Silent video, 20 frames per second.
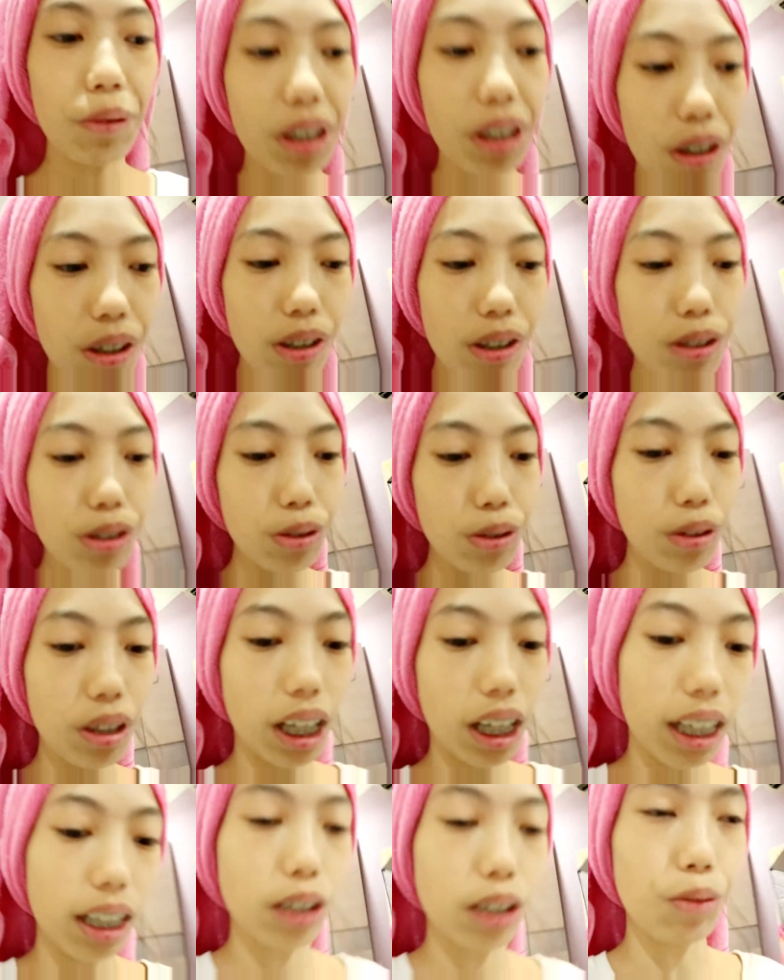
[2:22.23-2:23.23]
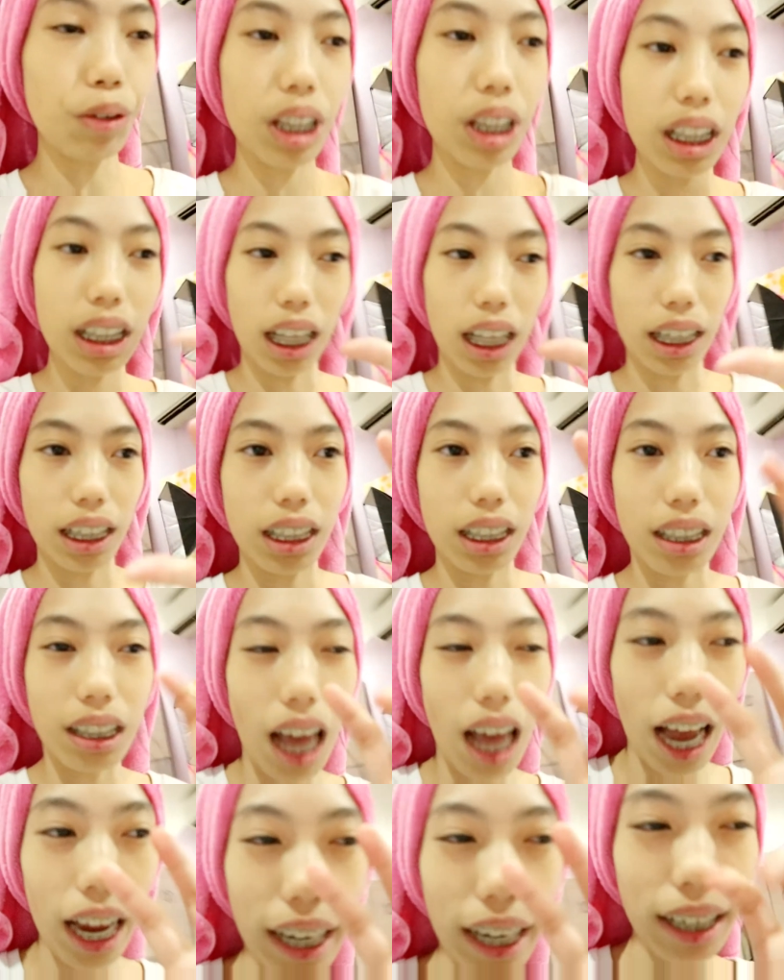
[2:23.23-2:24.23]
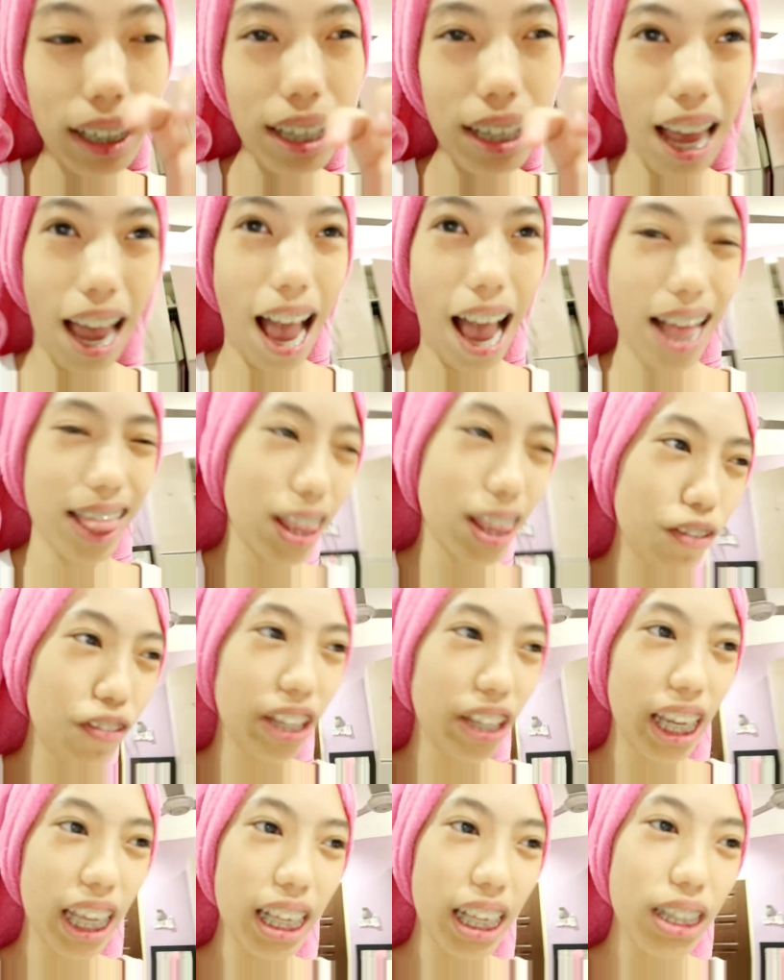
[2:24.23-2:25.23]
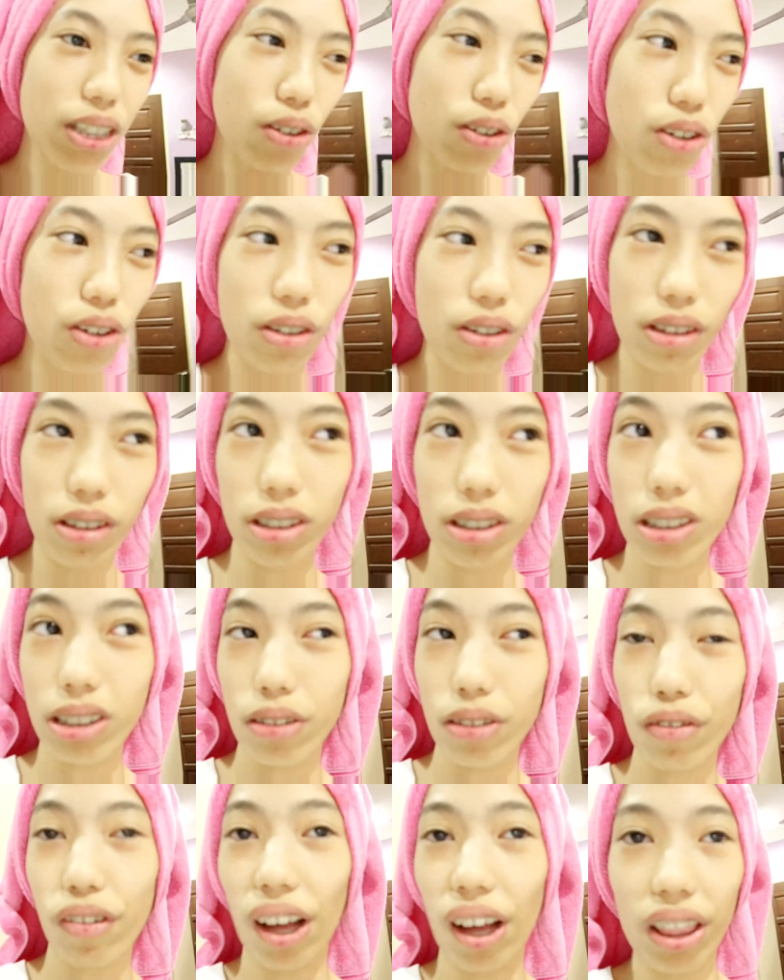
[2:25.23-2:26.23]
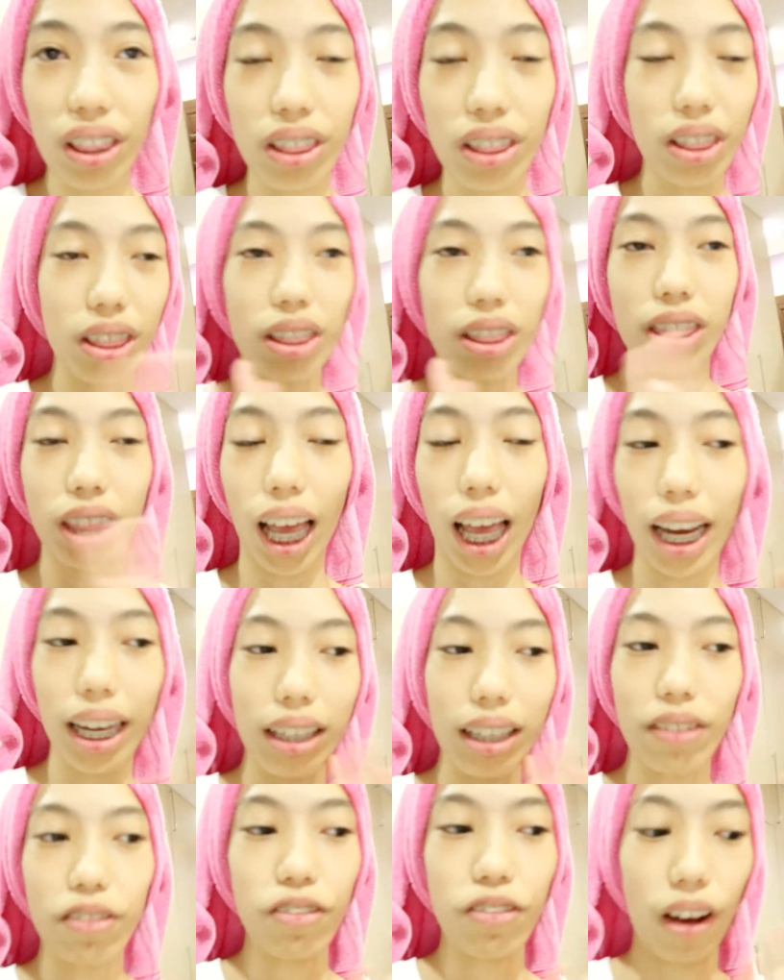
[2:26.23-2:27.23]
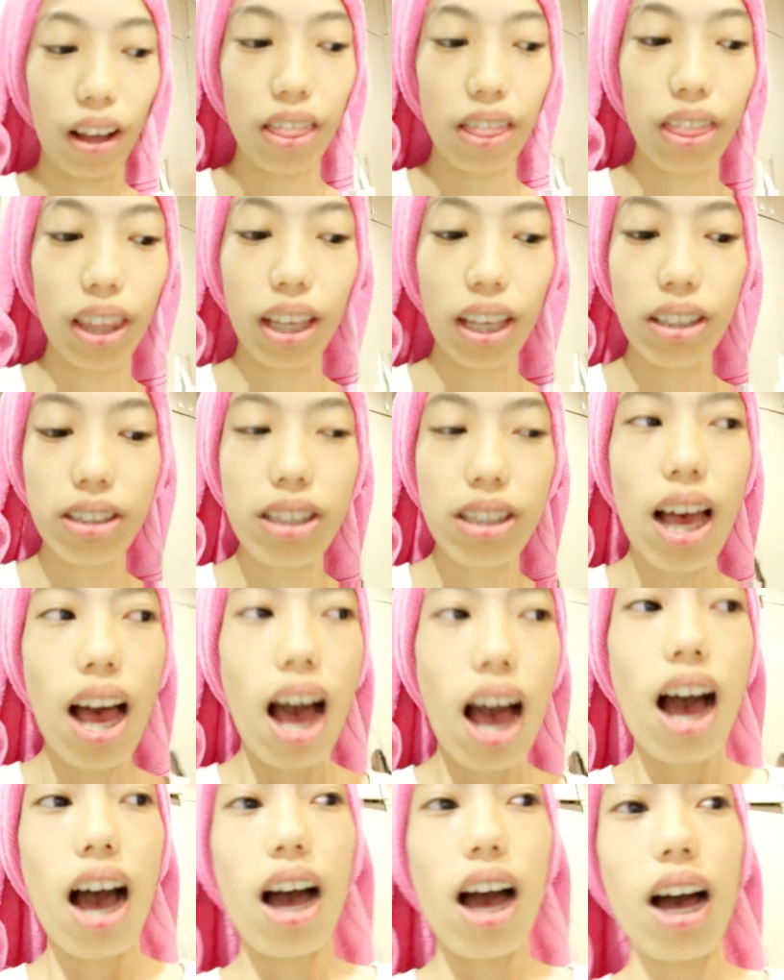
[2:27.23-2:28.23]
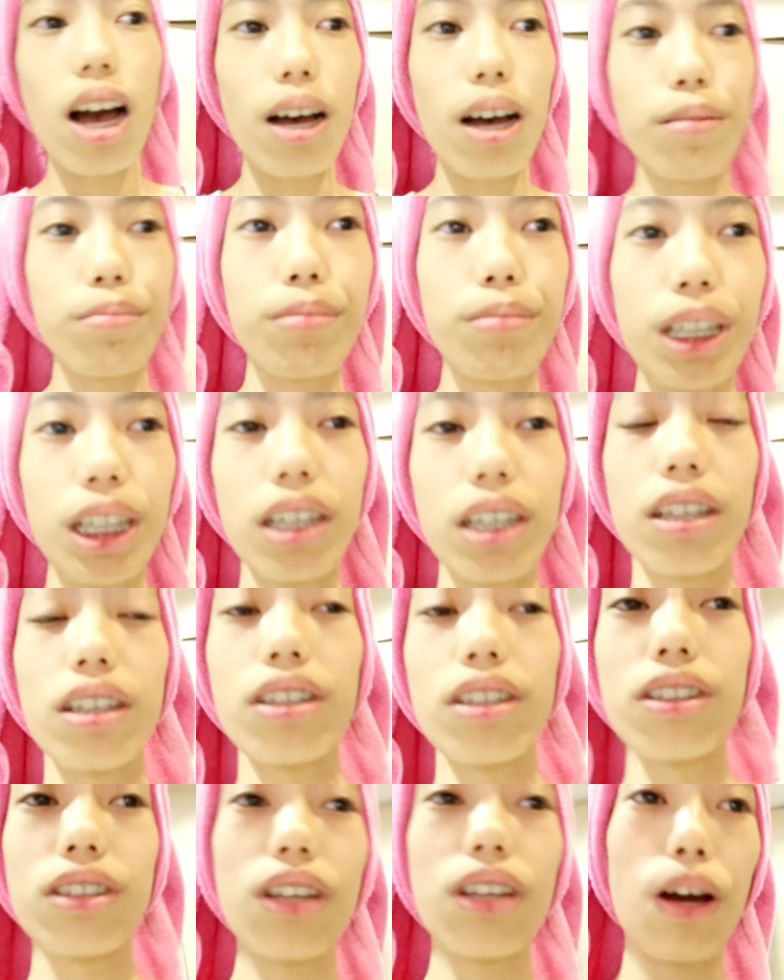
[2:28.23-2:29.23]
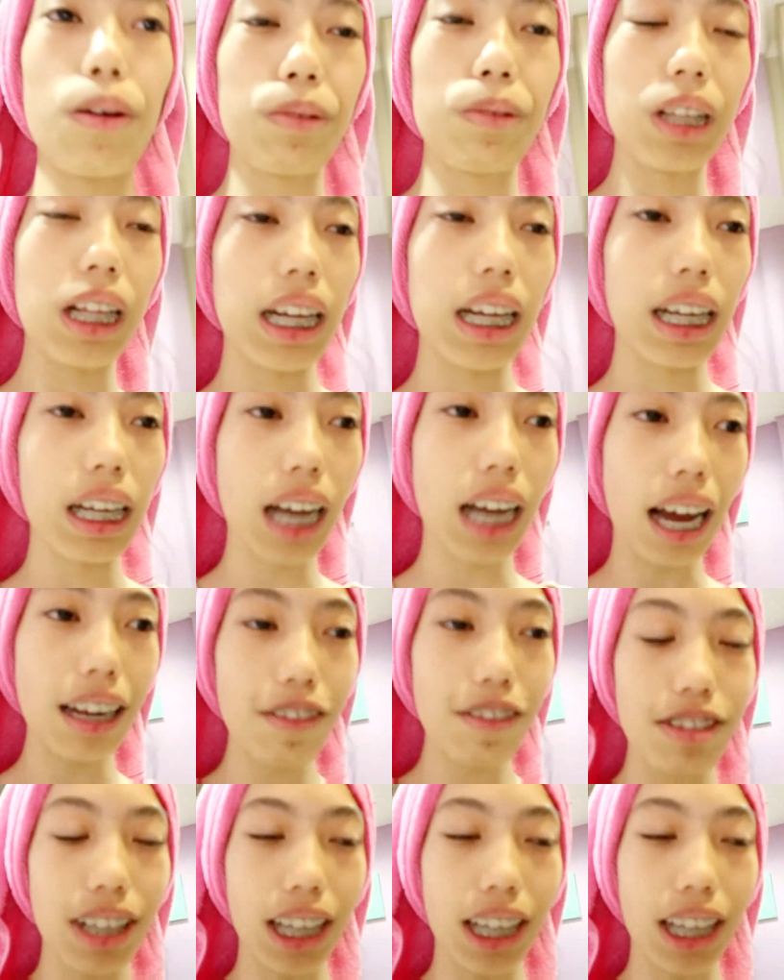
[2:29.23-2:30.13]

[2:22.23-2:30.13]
we're gonna do like really like night activities or just fun night fun things. So I'm really kind of